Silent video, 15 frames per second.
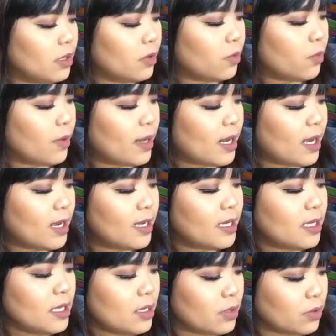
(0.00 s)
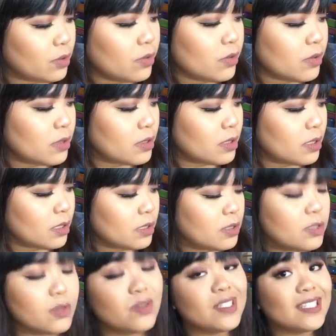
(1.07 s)
What I use
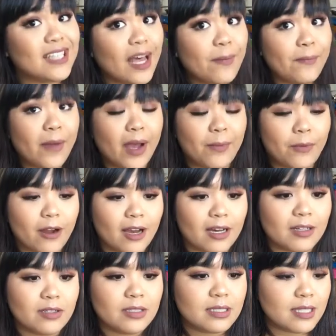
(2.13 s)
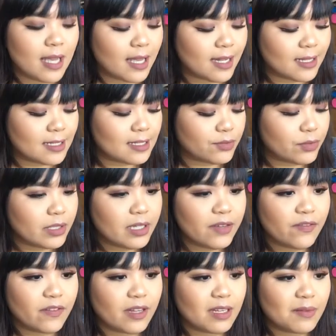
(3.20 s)
to set my brows, and it's really
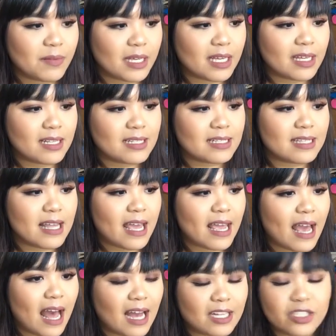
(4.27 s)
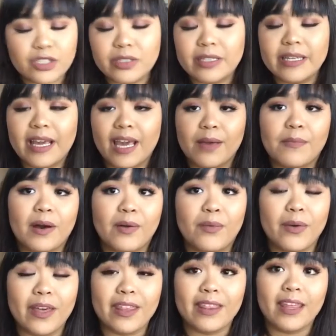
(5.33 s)
funny because they actually came out
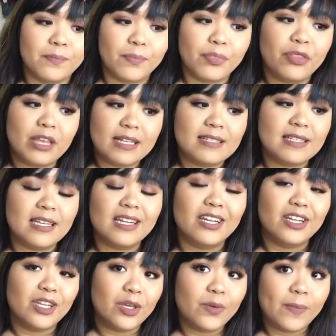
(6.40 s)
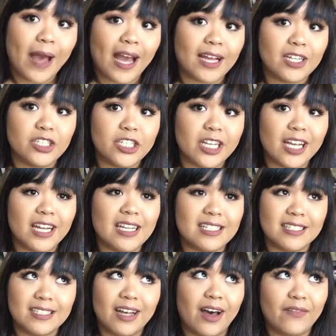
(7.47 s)
with this in a new packaging and I
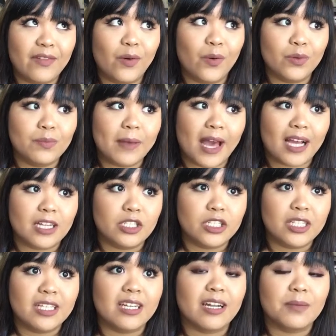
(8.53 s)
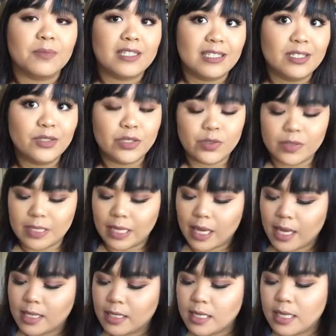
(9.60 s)
still have the old packaging and I'm still using
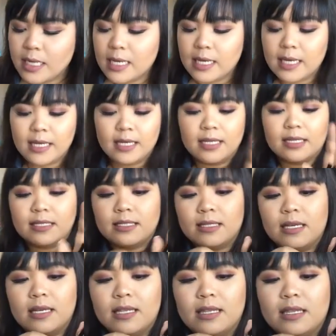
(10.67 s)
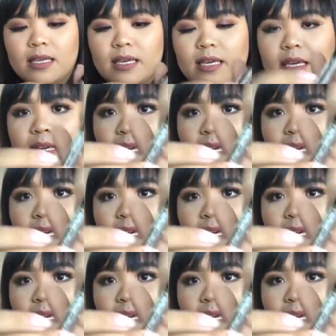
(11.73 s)
it, is the